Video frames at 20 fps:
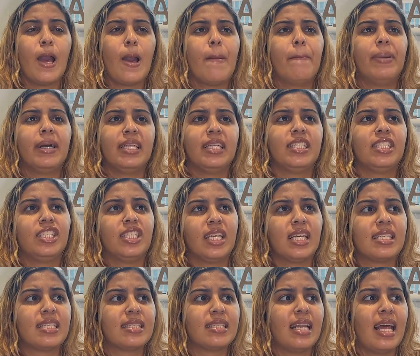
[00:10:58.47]
But it's
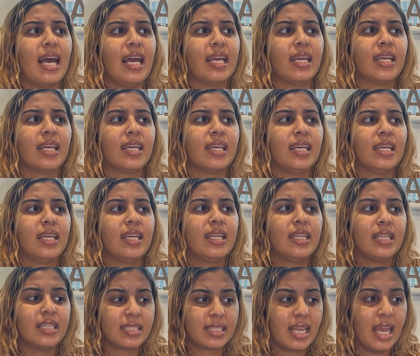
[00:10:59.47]
just like,
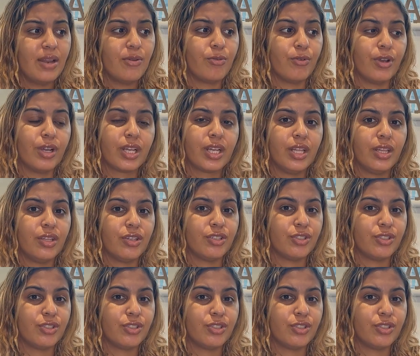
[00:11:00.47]
this can work in the